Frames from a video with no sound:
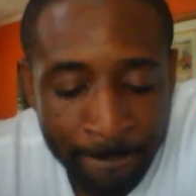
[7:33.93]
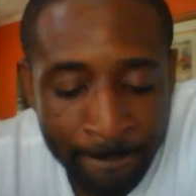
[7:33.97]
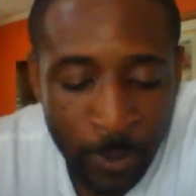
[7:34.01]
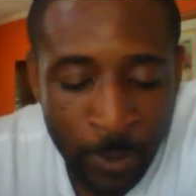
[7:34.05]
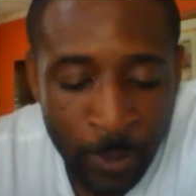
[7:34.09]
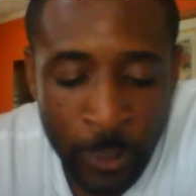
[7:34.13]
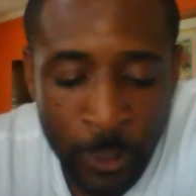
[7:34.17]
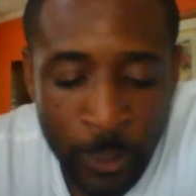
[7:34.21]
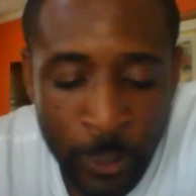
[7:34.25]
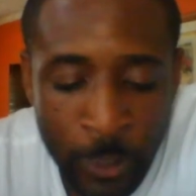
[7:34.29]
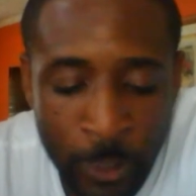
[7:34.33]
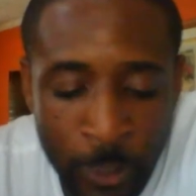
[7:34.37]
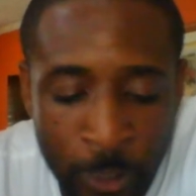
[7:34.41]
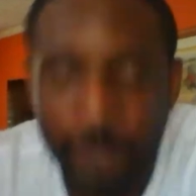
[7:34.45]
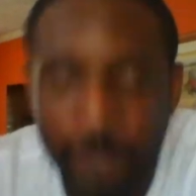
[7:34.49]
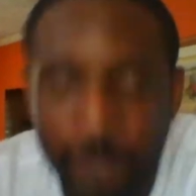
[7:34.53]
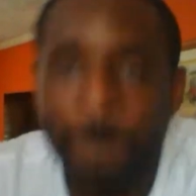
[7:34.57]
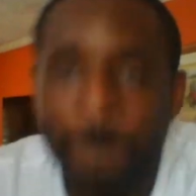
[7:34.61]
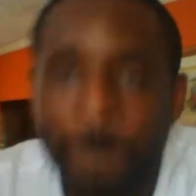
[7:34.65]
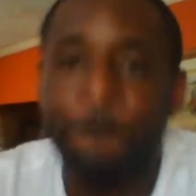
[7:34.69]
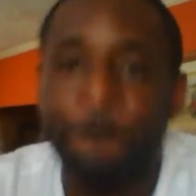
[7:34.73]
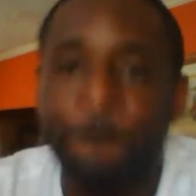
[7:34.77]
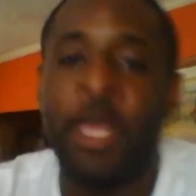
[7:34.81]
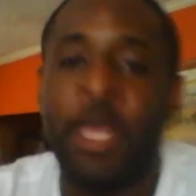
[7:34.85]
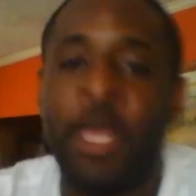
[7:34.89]
Okay.
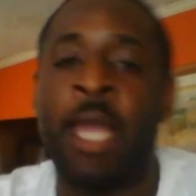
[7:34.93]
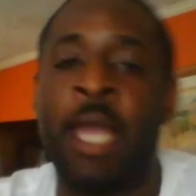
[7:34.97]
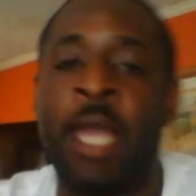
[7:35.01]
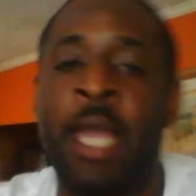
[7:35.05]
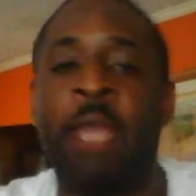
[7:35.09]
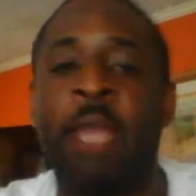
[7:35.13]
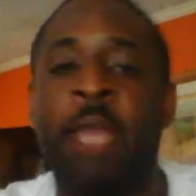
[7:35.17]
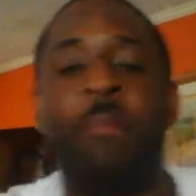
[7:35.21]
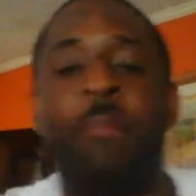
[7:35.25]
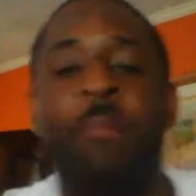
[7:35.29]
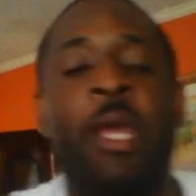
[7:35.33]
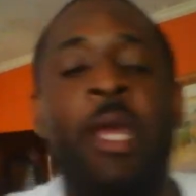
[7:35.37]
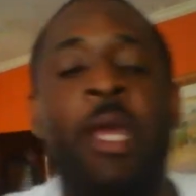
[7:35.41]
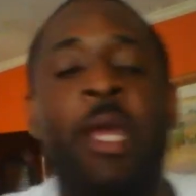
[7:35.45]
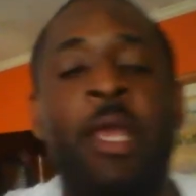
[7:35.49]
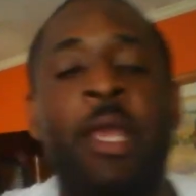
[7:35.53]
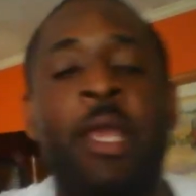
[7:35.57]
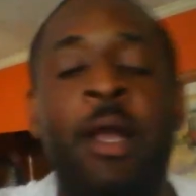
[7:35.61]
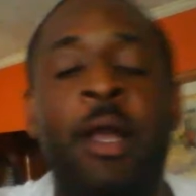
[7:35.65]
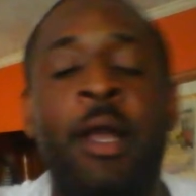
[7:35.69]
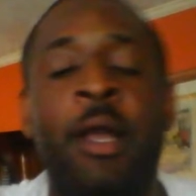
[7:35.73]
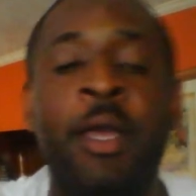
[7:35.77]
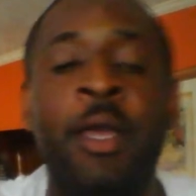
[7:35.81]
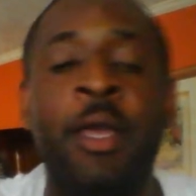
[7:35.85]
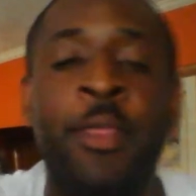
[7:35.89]
And my
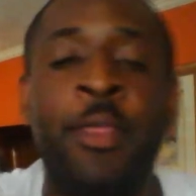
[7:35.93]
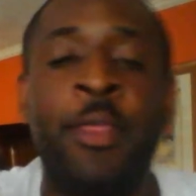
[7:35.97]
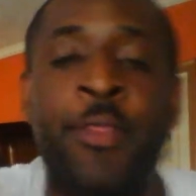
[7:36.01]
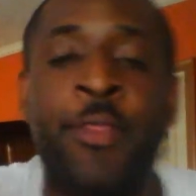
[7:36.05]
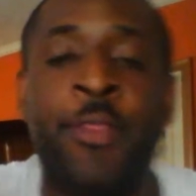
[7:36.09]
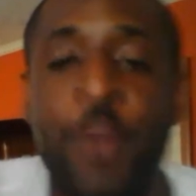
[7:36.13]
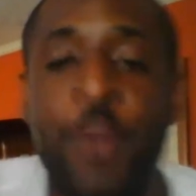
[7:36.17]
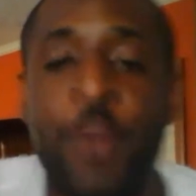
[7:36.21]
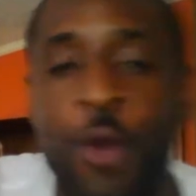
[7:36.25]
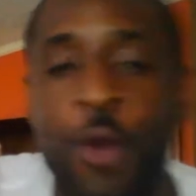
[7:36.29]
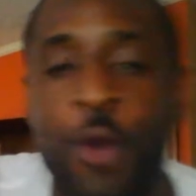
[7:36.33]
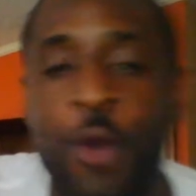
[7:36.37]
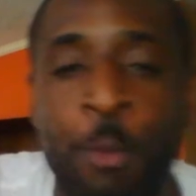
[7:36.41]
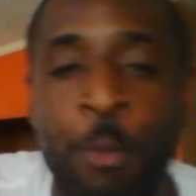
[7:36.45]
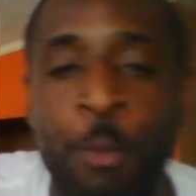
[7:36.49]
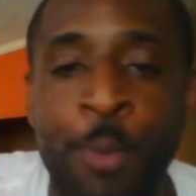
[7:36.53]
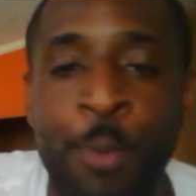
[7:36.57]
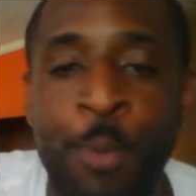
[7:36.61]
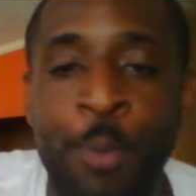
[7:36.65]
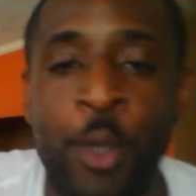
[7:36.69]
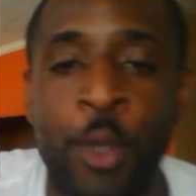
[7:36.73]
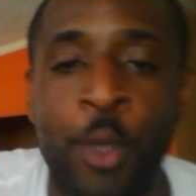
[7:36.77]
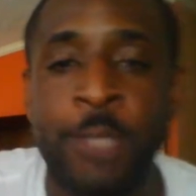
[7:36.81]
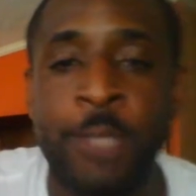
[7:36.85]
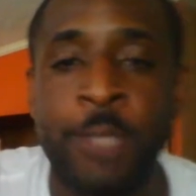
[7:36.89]
third
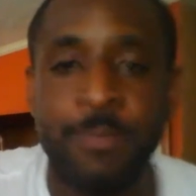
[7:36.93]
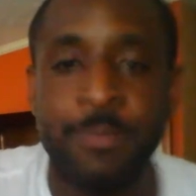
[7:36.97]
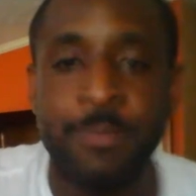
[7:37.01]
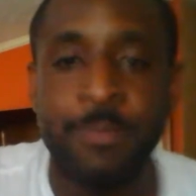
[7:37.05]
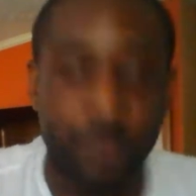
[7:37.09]
point,